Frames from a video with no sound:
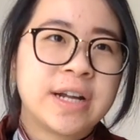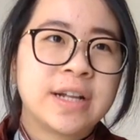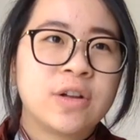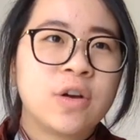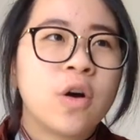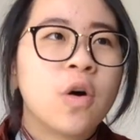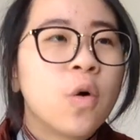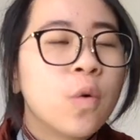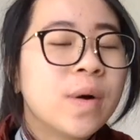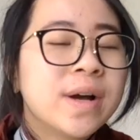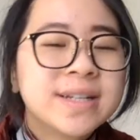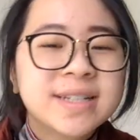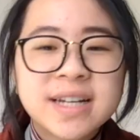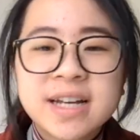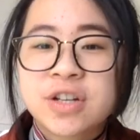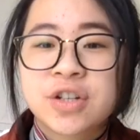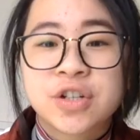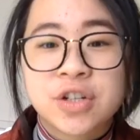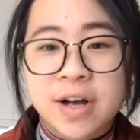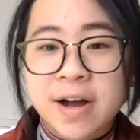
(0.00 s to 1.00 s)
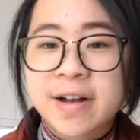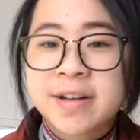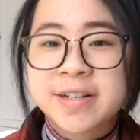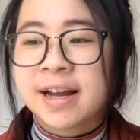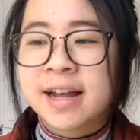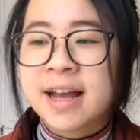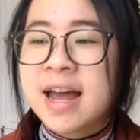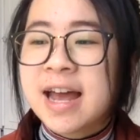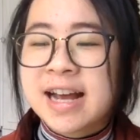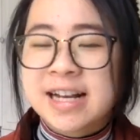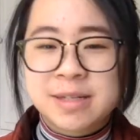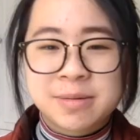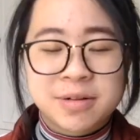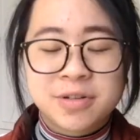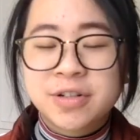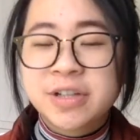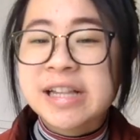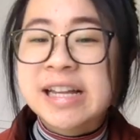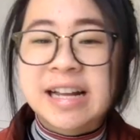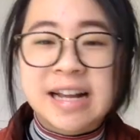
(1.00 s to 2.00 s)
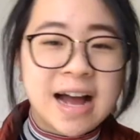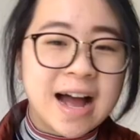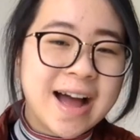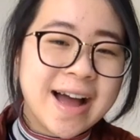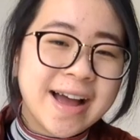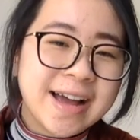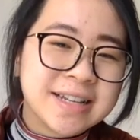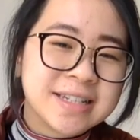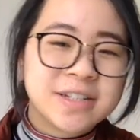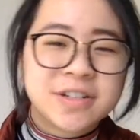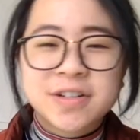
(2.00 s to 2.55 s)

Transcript: and I always get judged, especially guys.